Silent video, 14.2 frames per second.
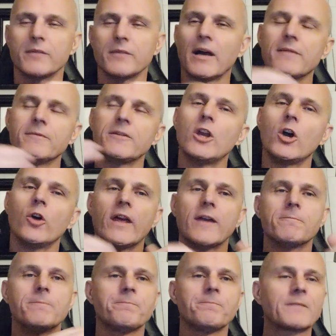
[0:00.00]
My, you know, they...
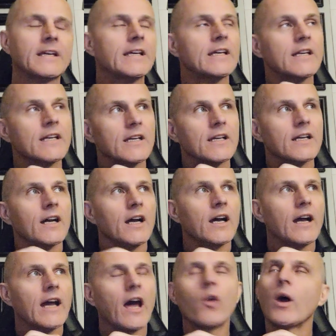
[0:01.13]

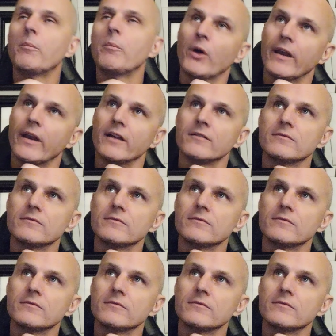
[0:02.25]
How do I put it?